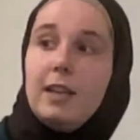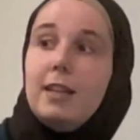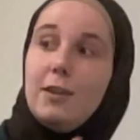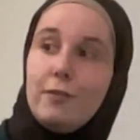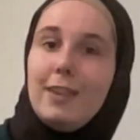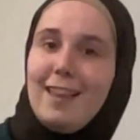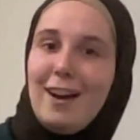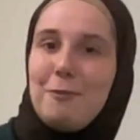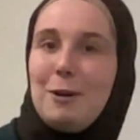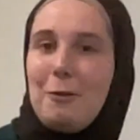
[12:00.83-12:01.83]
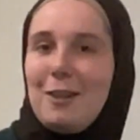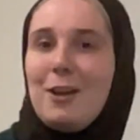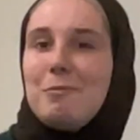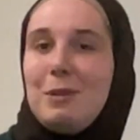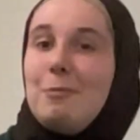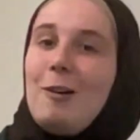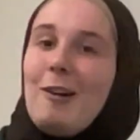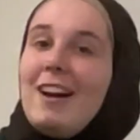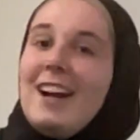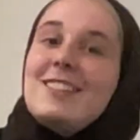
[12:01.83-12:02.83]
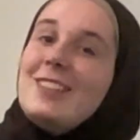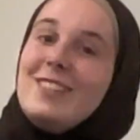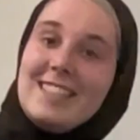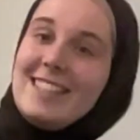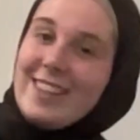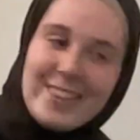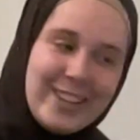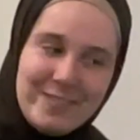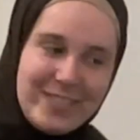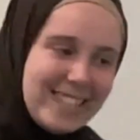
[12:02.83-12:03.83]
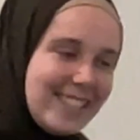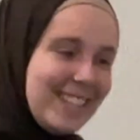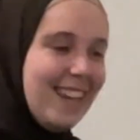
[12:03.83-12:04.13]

given that we know a lot of people aren't actually going to see their therapists.